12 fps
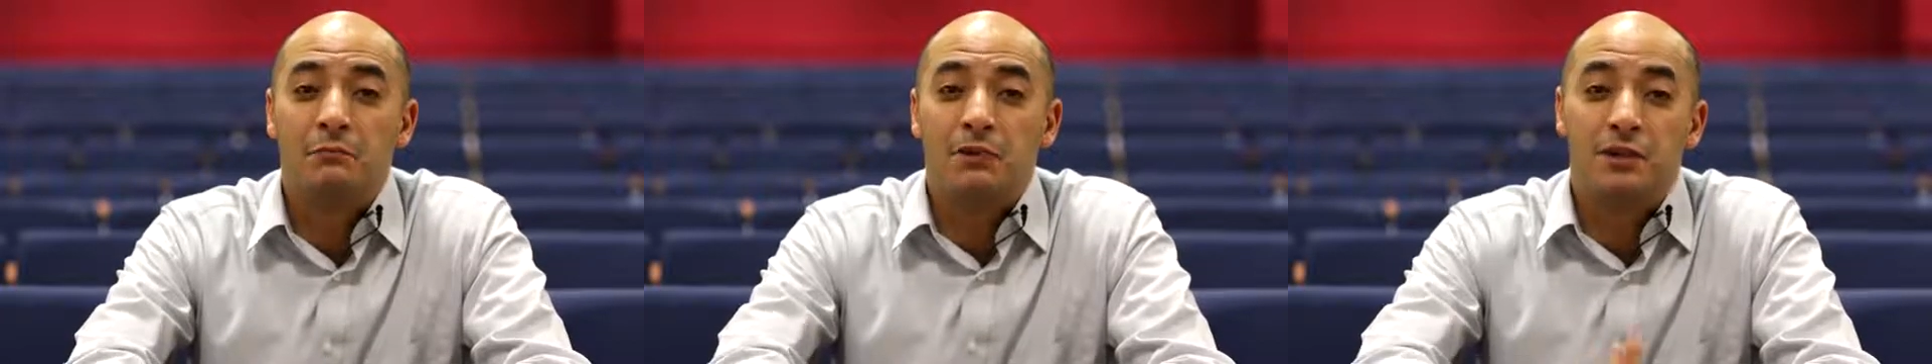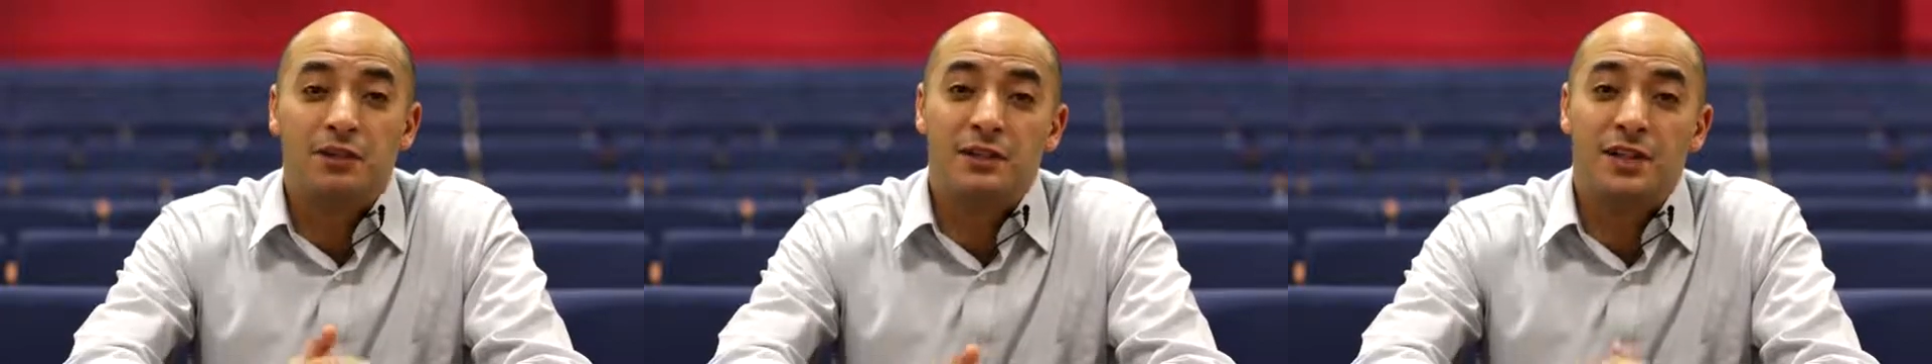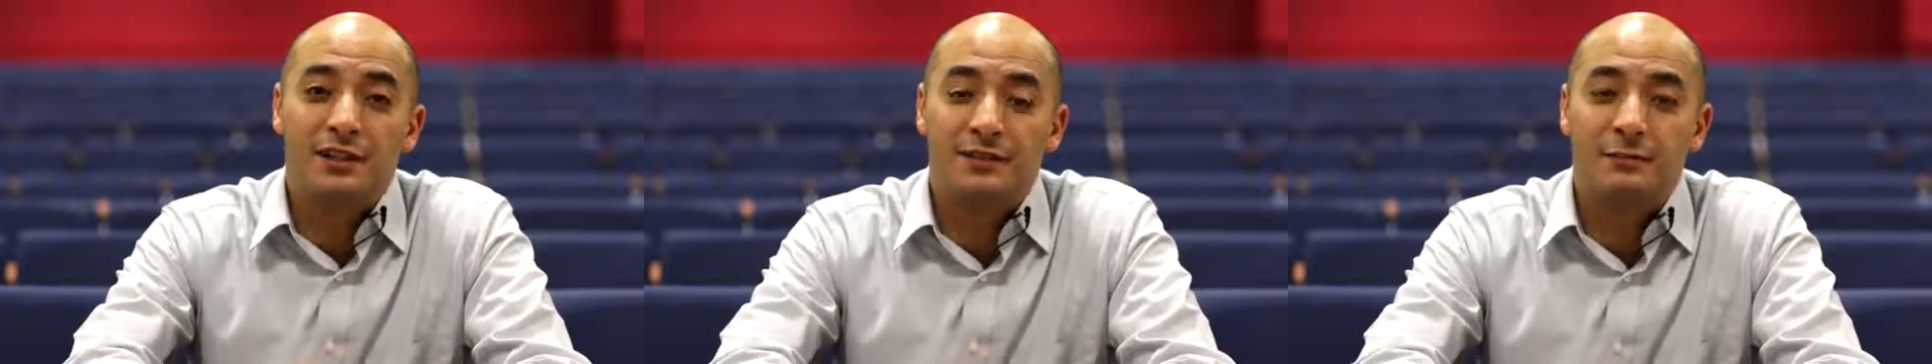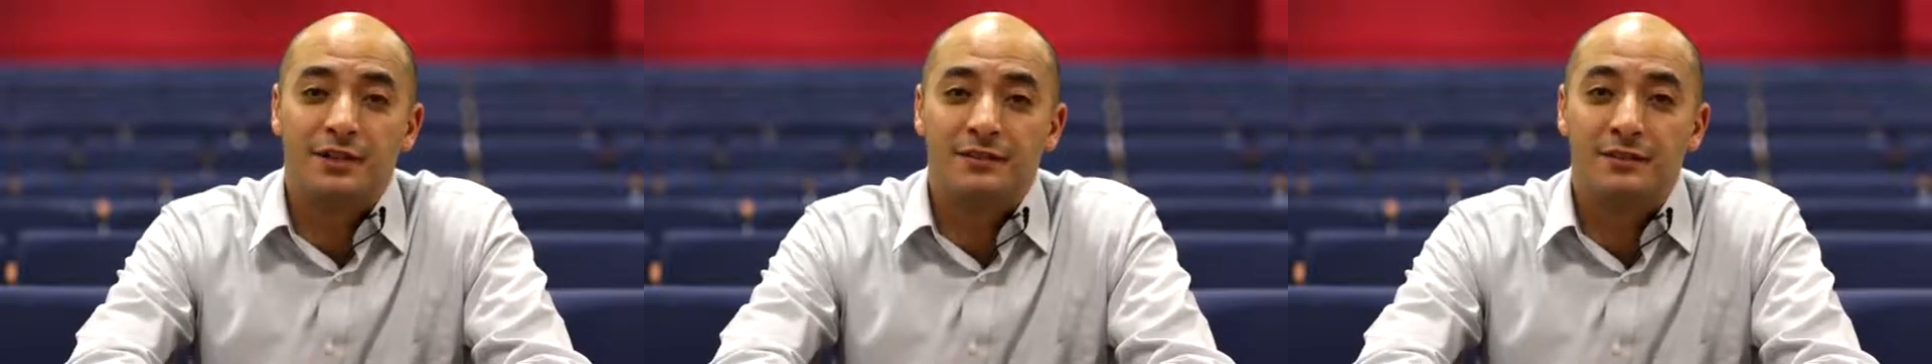because you get
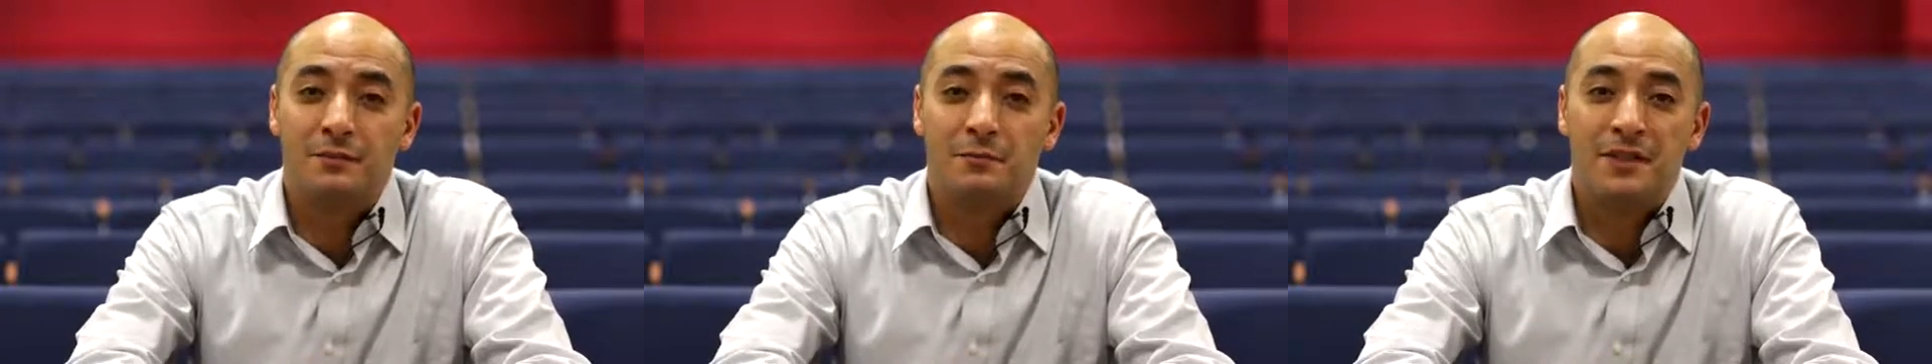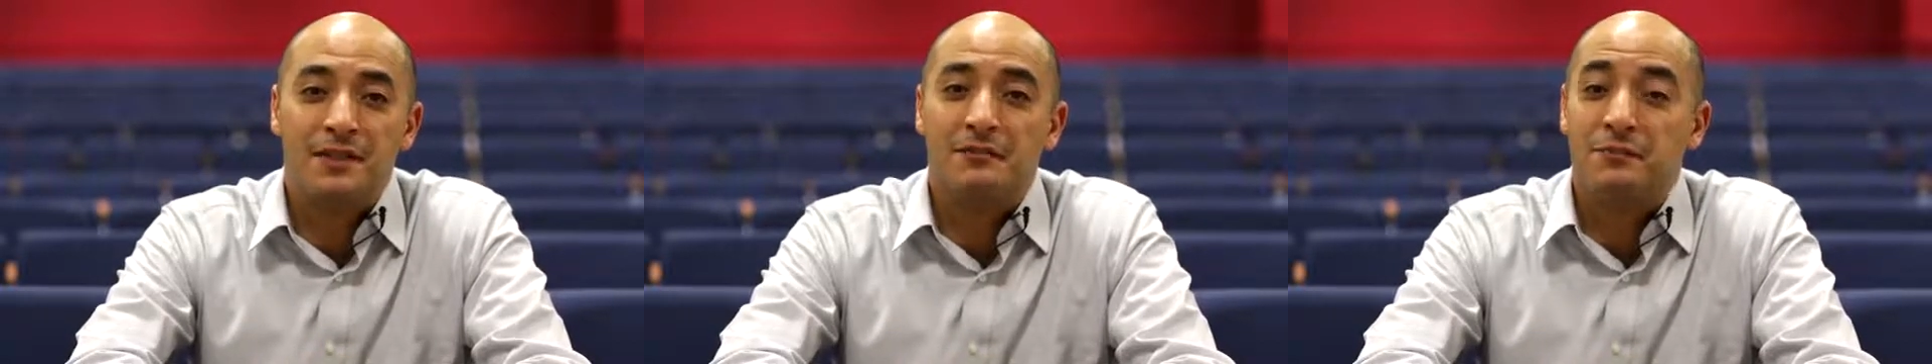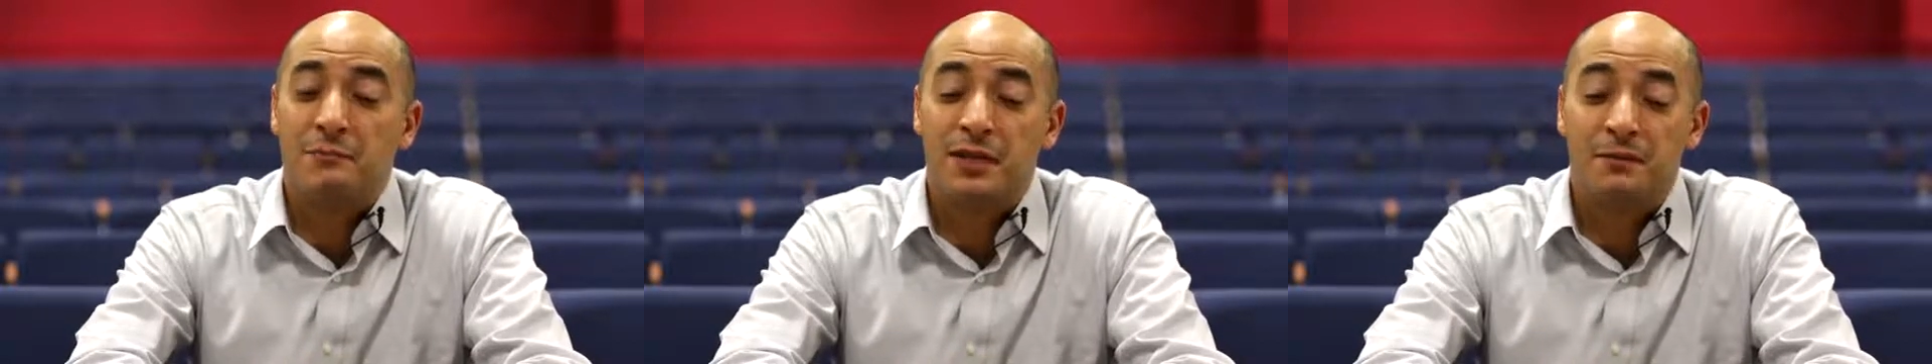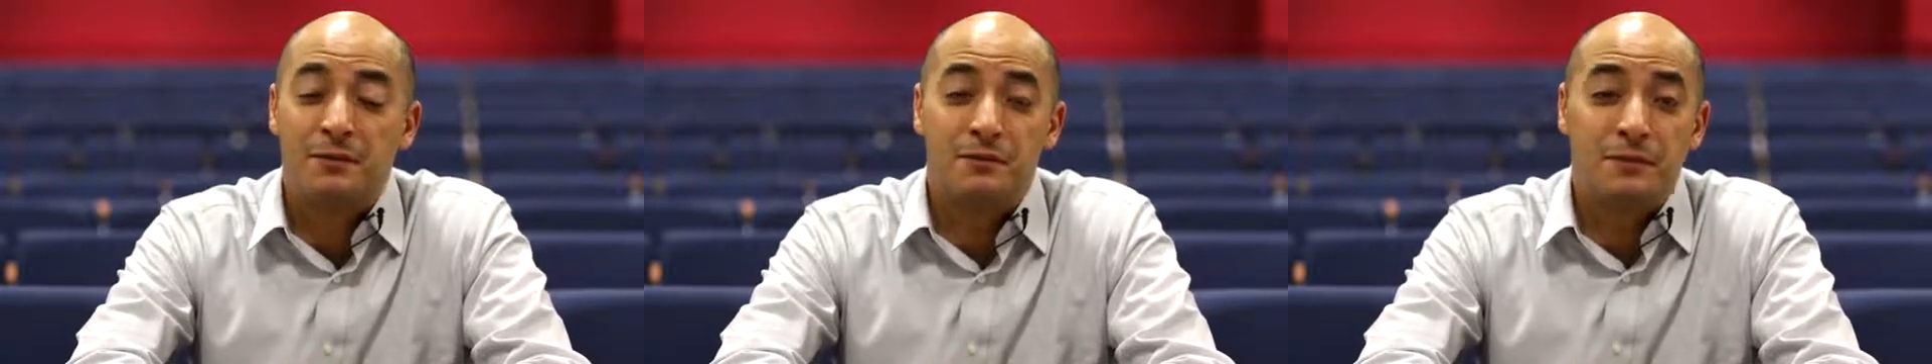to meet so many different
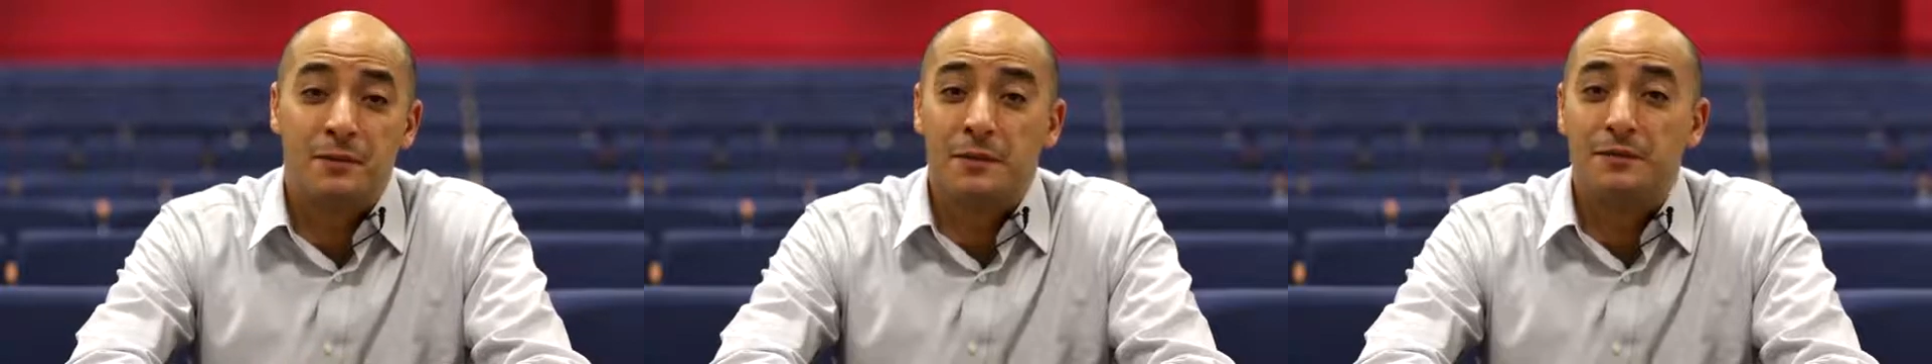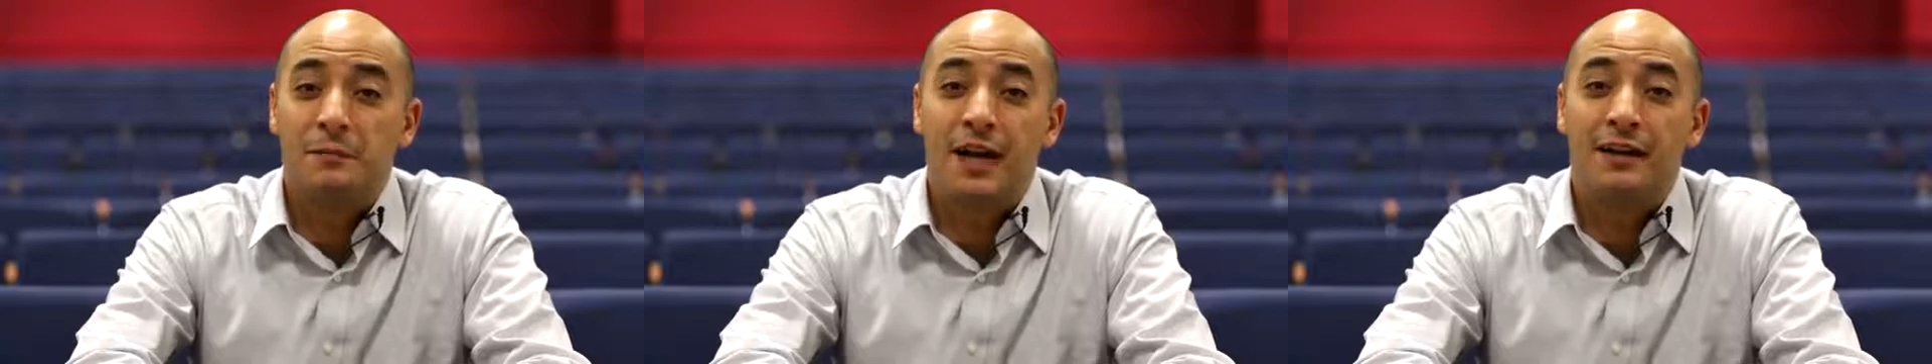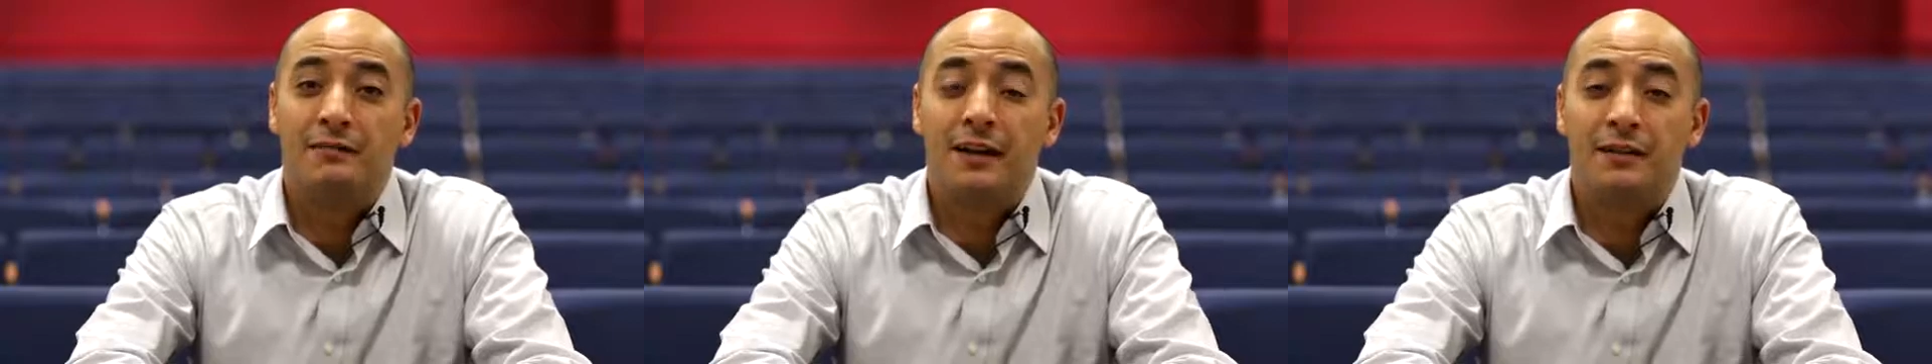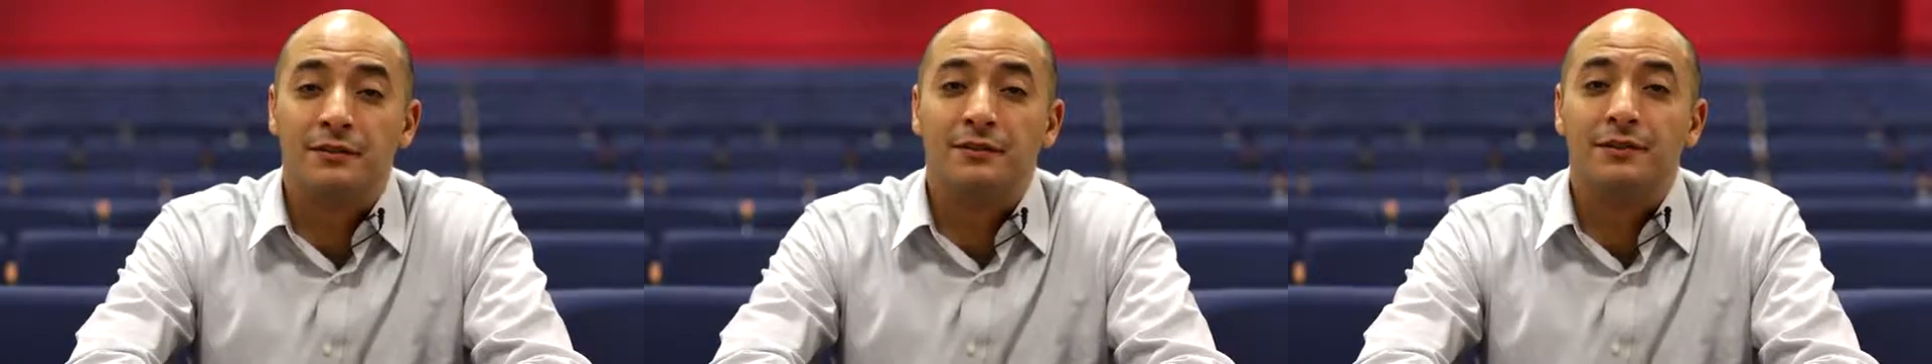people from different
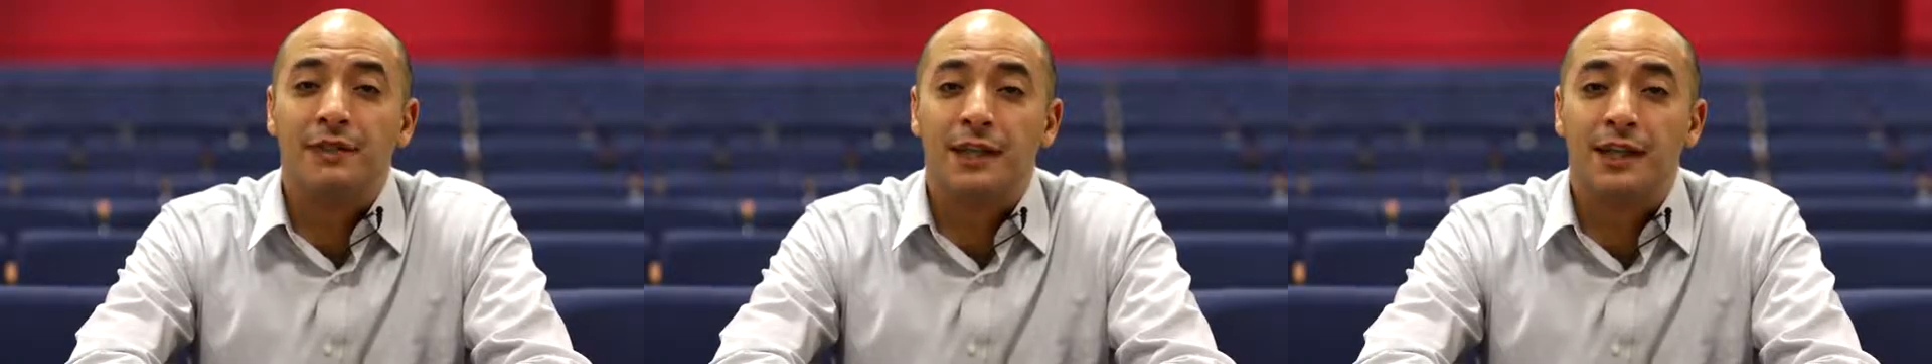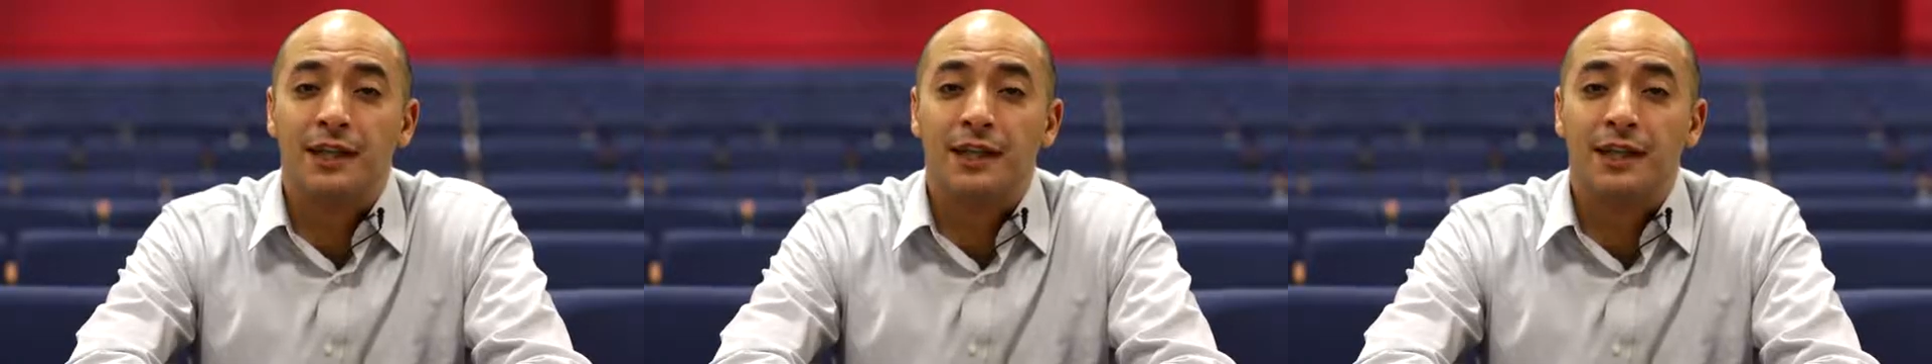backgrounds,